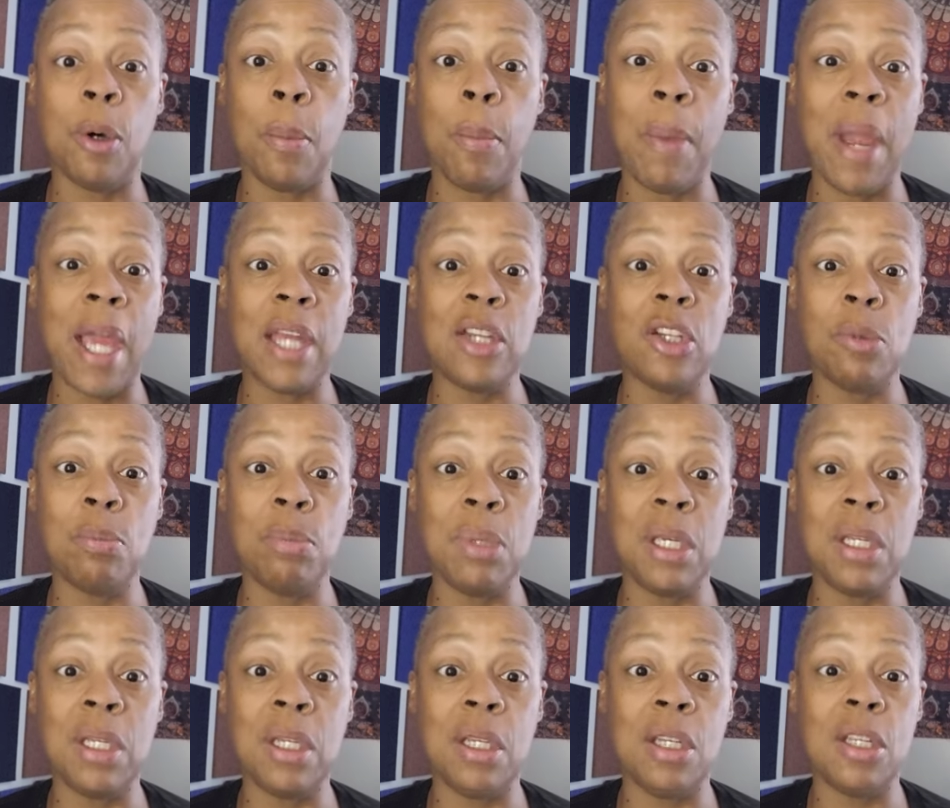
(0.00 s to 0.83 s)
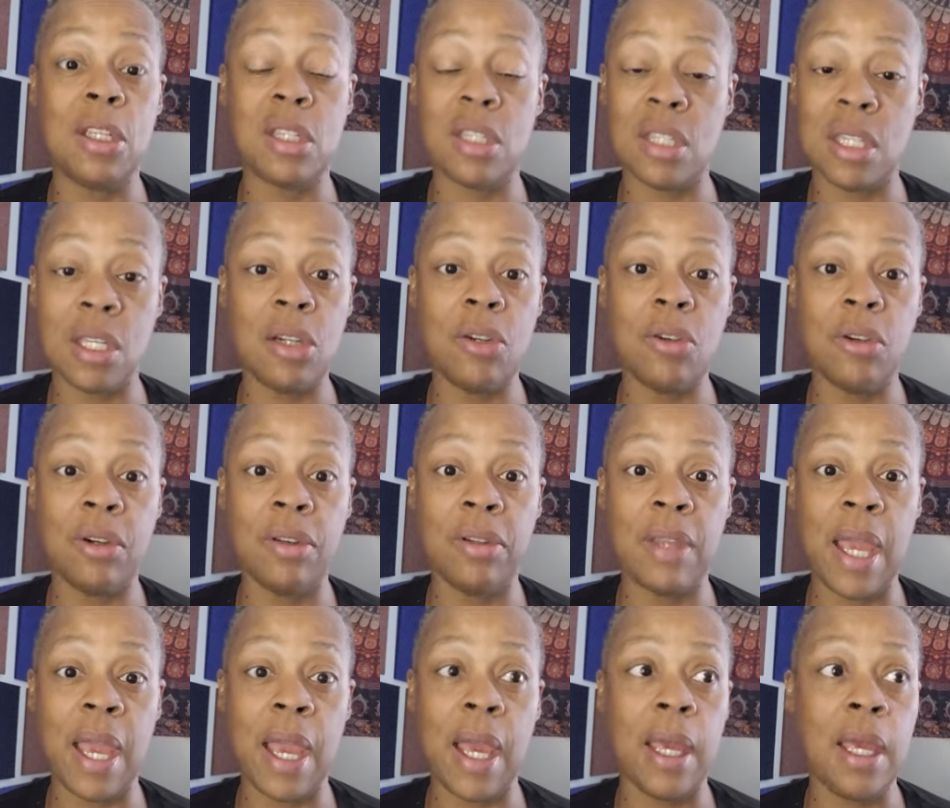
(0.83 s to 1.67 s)
Imagine being in the center
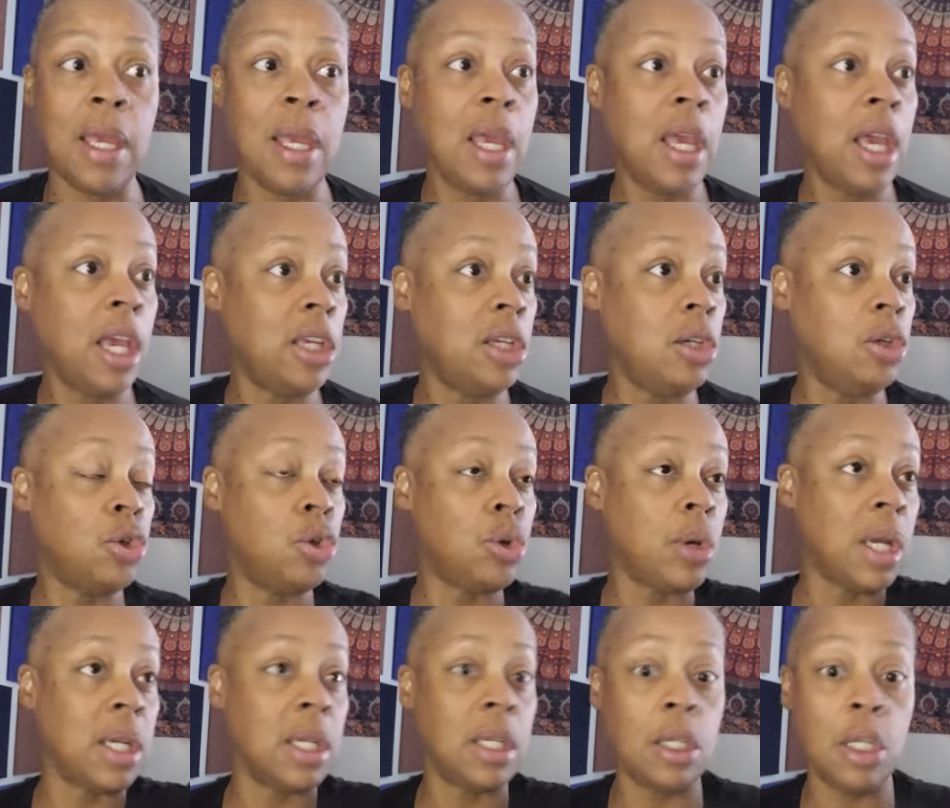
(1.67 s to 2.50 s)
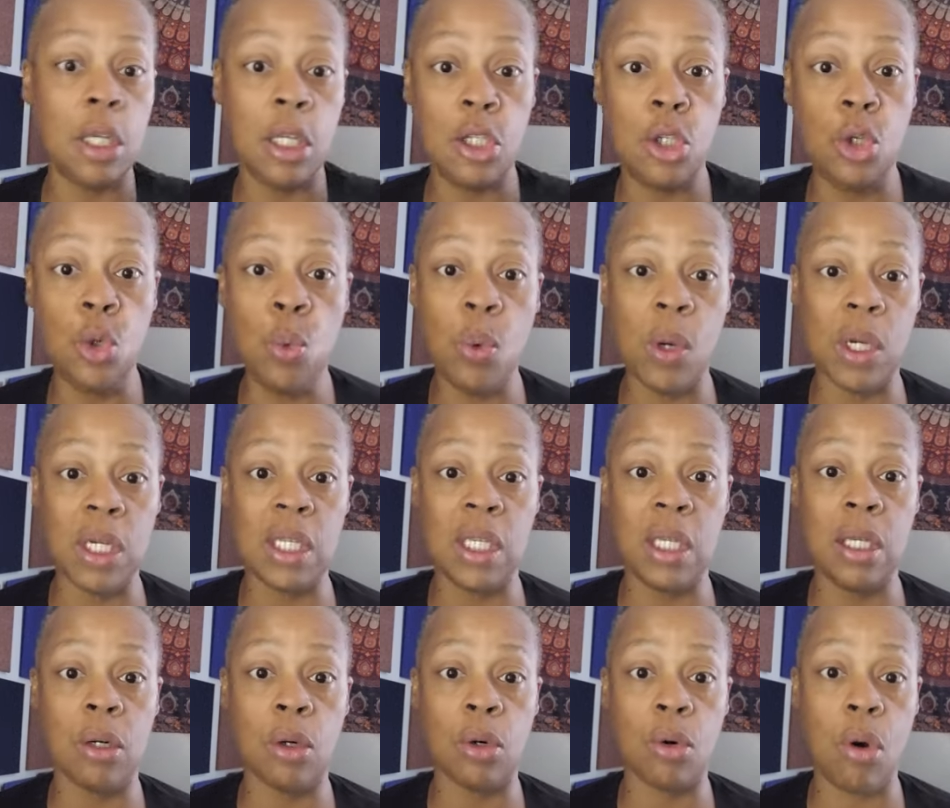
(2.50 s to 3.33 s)
of that, and you want to
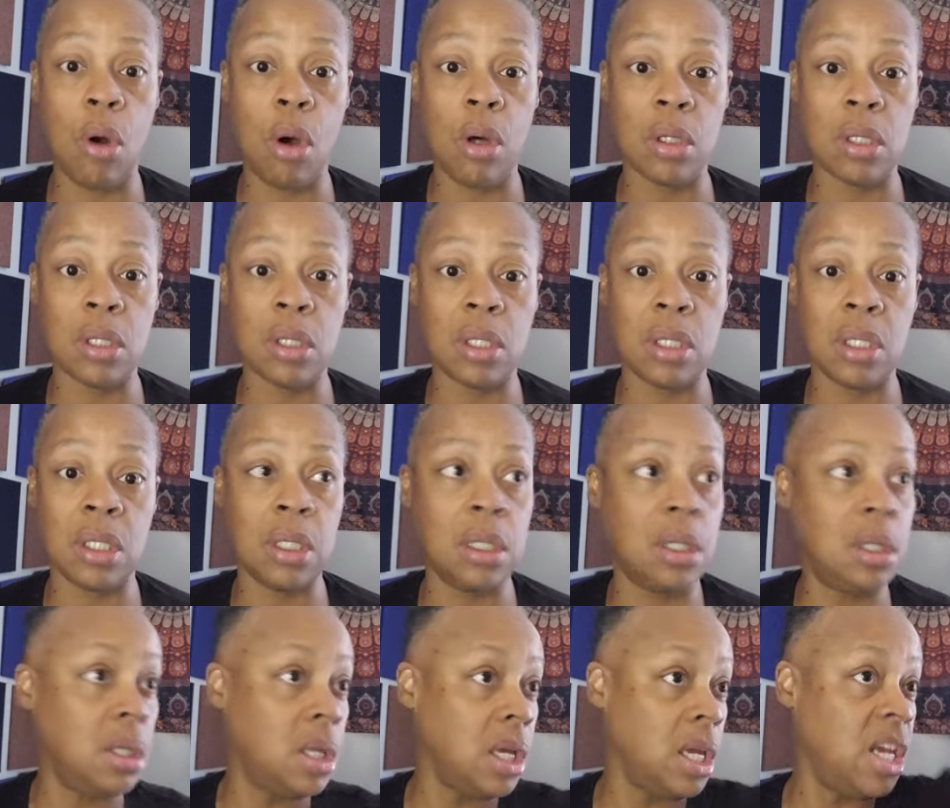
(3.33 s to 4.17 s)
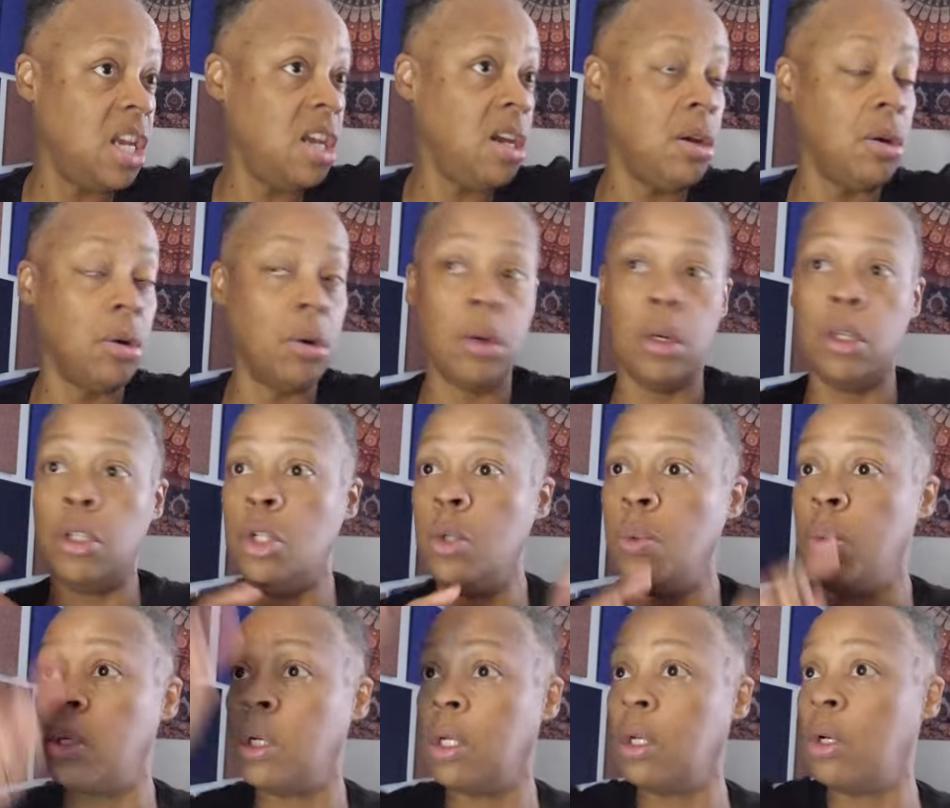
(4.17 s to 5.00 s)
get across to here, and
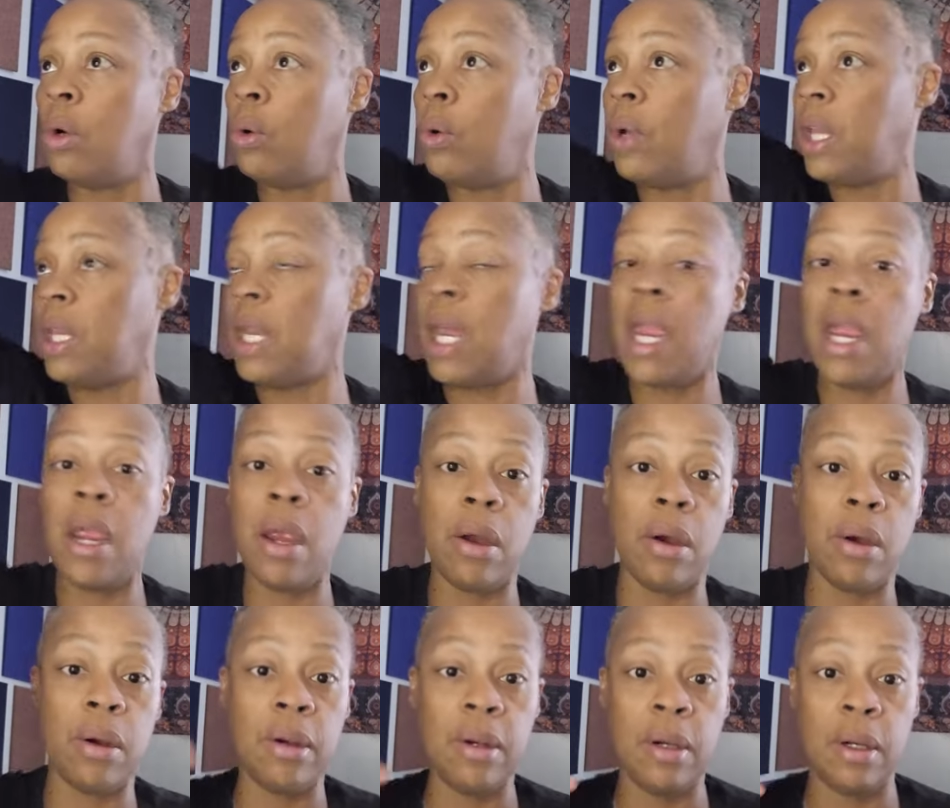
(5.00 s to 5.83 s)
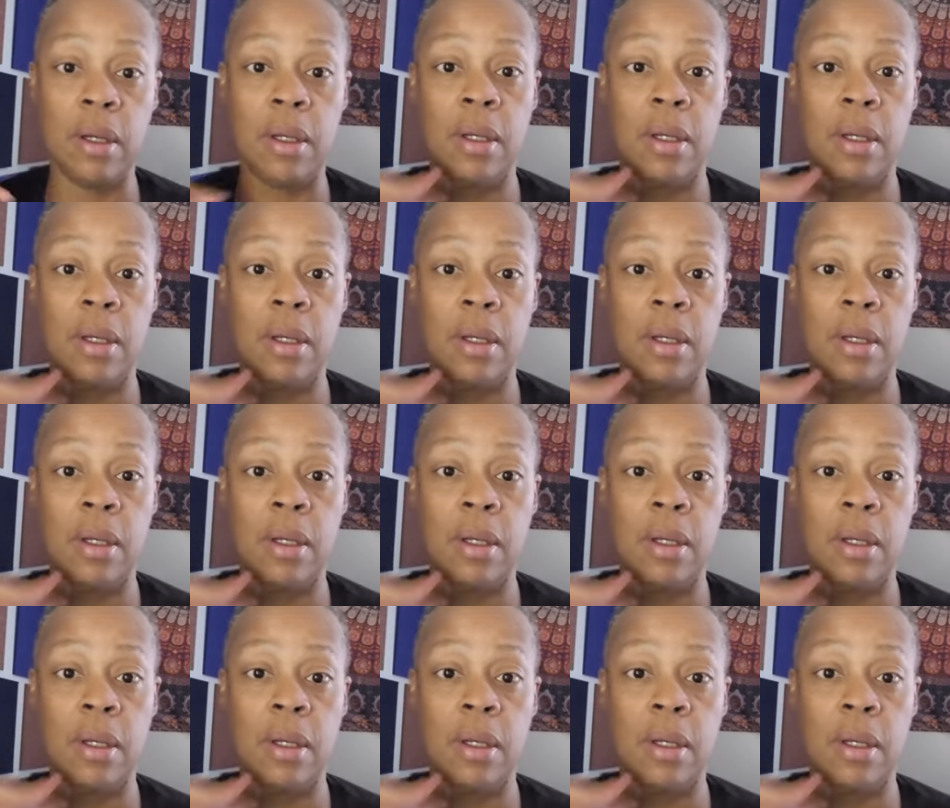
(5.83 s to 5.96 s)
you want to go in there.